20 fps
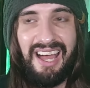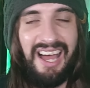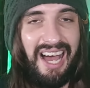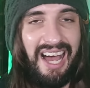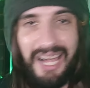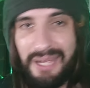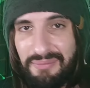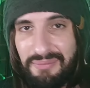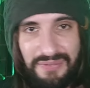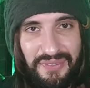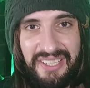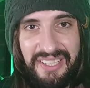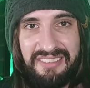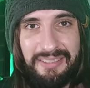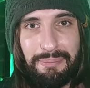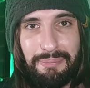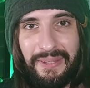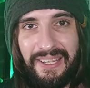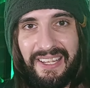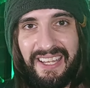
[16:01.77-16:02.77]
I'm free
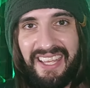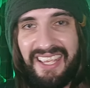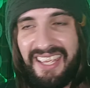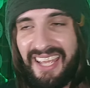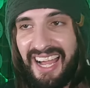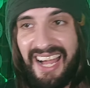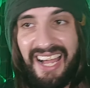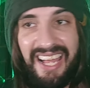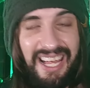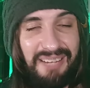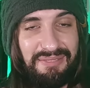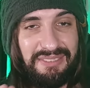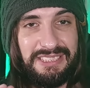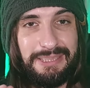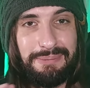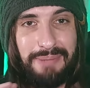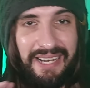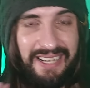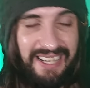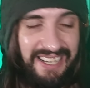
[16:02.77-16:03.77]
to play, I haven't
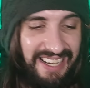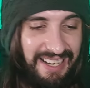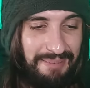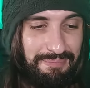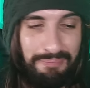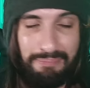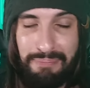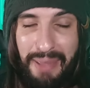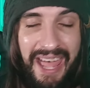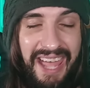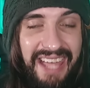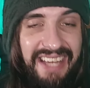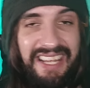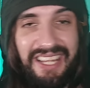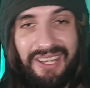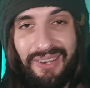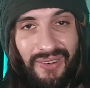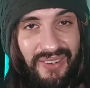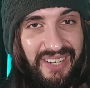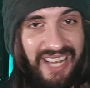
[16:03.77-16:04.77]
spent a
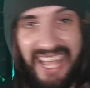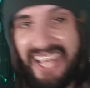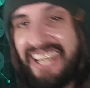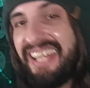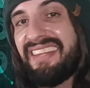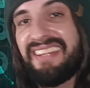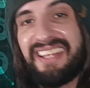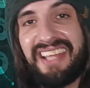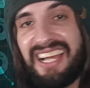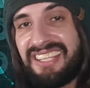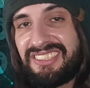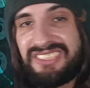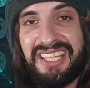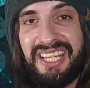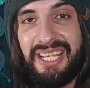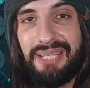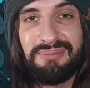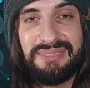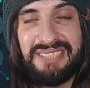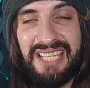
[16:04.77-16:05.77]
penny on any of the gacha
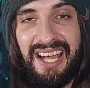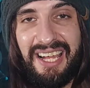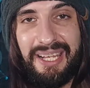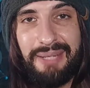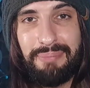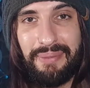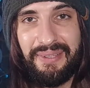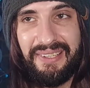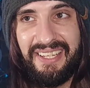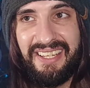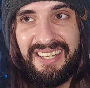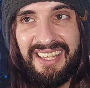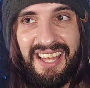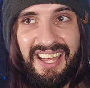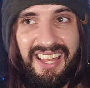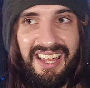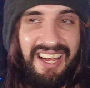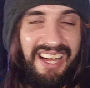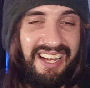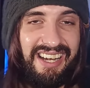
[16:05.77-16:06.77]
games that I play,
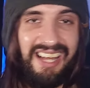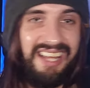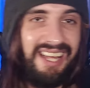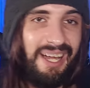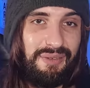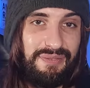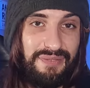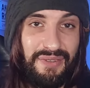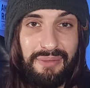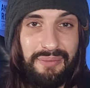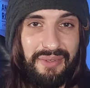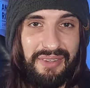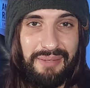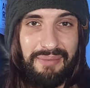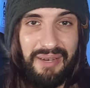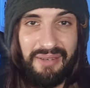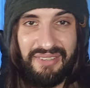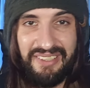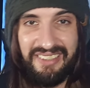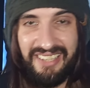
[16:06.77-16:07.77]
and I have fun with
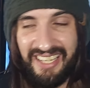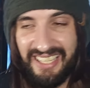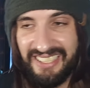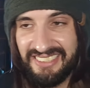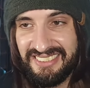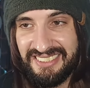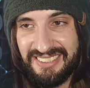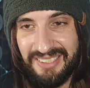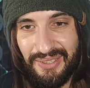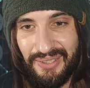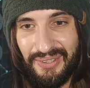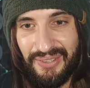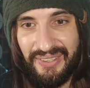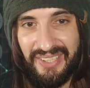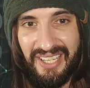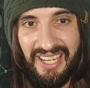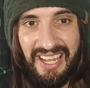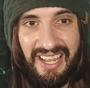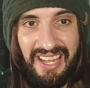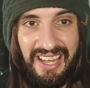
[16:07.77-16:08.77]
them every day,
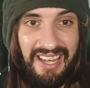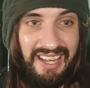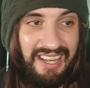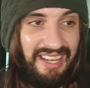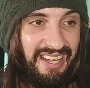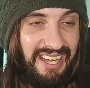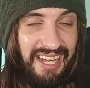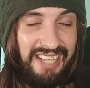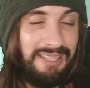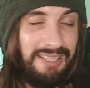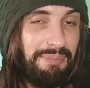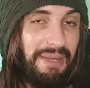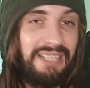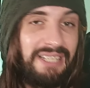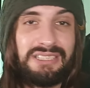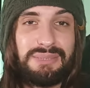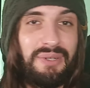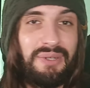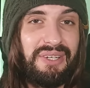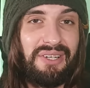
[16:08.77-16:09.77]
so it
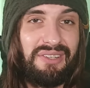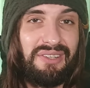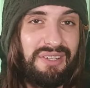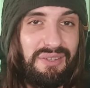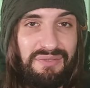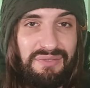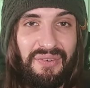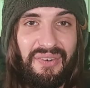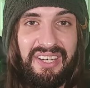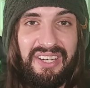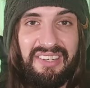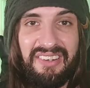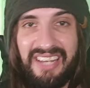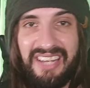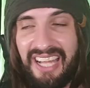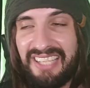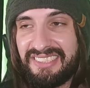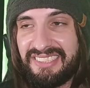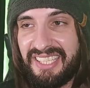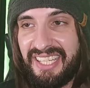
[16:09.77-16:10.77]
depends what you're looking for in your
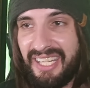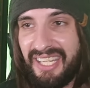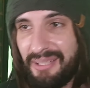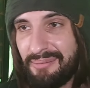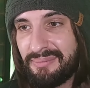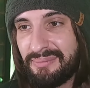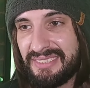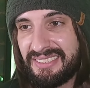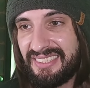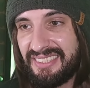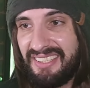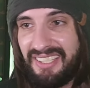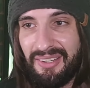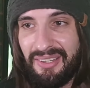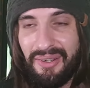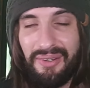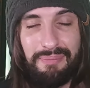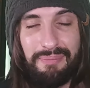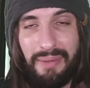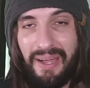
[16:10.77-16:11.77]
gacha games, you
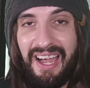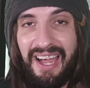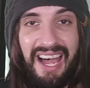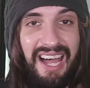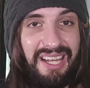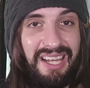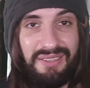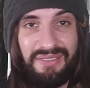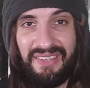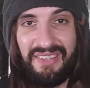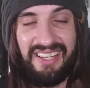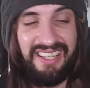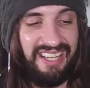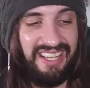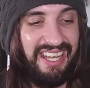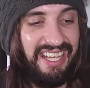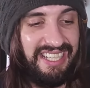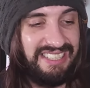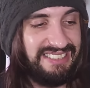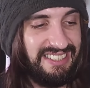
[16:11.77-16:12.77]
know, but I think
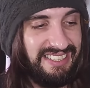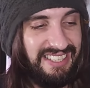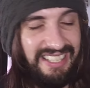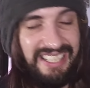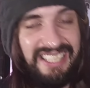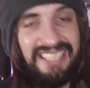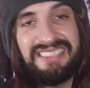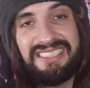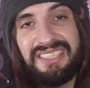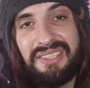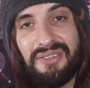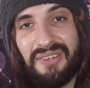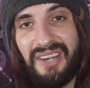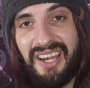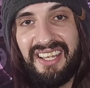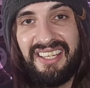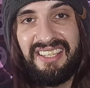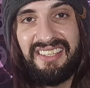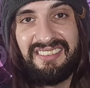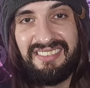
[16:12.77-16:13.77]
it is an easy
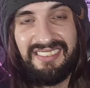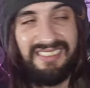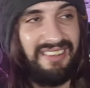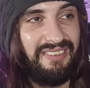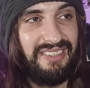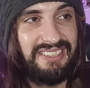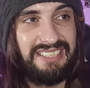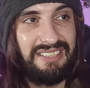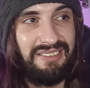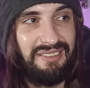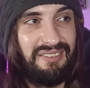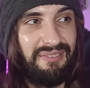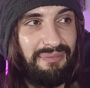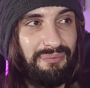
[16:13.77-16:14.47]
grind, there isn't